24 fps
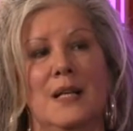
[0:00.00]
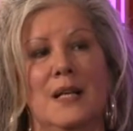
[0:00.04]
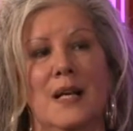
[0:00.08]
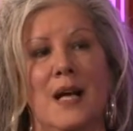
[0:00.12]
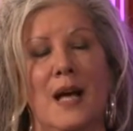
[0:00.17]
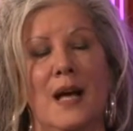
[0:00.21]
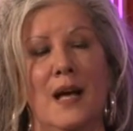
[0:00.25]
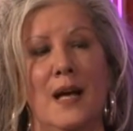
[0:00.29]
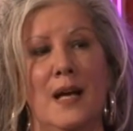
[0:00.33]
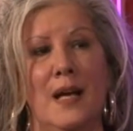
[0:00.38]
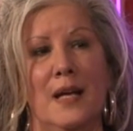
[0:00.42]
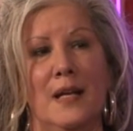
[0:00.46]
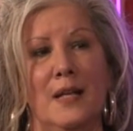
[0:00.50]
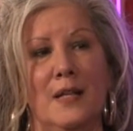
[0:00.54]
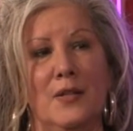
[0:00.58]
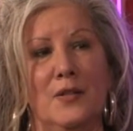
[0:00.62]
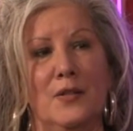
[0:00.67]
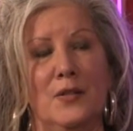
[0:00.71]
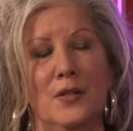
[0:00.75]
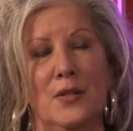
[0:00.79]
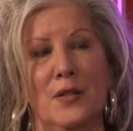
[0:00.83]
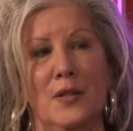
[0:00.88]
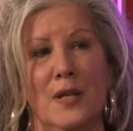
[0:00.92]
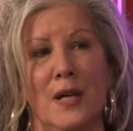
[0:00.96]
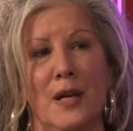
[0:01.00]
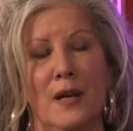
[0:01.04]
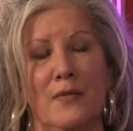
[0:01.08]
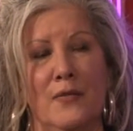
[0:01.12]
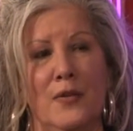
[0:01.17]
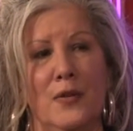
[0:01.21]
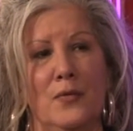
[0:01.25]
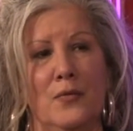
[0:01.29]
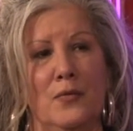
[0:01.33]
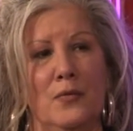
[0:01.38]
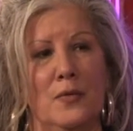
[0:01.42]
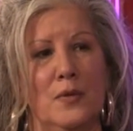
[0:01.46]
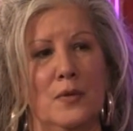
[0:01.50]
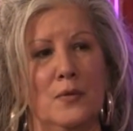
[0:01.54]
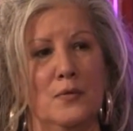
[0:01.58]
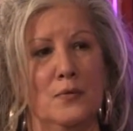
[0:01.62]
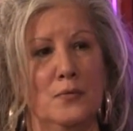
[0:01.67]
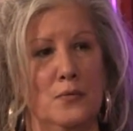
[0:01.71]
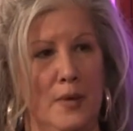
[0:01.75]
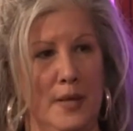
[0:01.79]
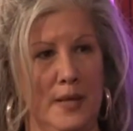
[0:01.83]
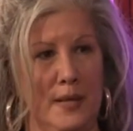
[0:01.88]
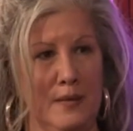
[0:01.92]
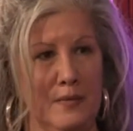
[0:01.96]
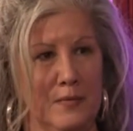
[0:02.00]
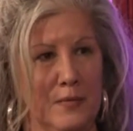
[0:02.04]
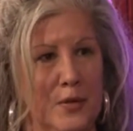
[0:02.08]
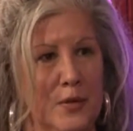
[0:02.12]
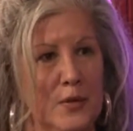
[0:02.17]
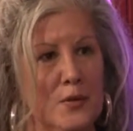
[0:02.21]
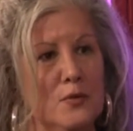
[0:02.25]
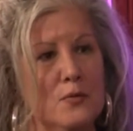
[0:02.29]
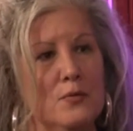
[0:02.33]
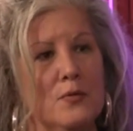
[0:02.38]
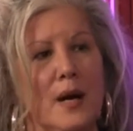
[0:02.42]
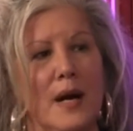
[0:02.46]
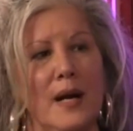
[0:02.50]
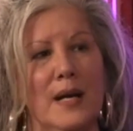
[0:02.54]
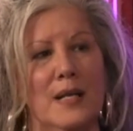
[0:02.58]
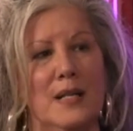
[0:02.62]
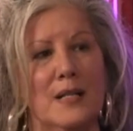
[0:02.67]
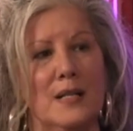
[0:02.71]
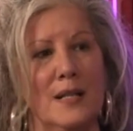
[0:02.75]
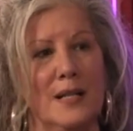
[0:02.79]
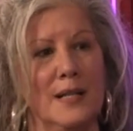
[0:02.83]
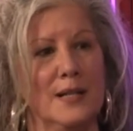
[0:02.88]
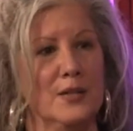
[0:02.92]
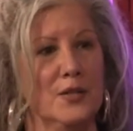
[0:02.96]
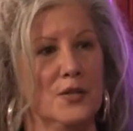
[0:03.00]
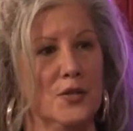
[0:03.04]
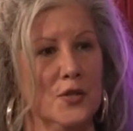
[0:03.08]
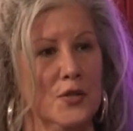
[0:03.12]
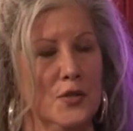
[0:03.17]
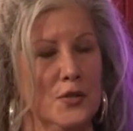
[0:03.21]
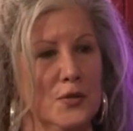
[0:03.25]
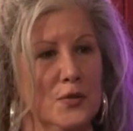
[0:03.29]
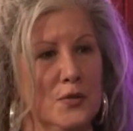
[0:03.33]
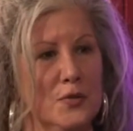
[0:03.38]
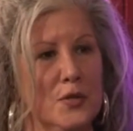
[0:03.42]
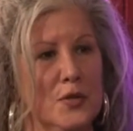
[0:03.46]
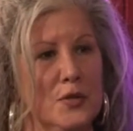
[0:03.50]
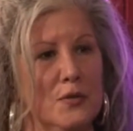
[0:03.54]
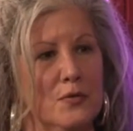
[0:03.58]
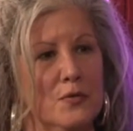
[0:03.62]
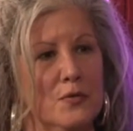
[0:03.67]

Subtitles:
And have you written? Do you write like a journal? Do you?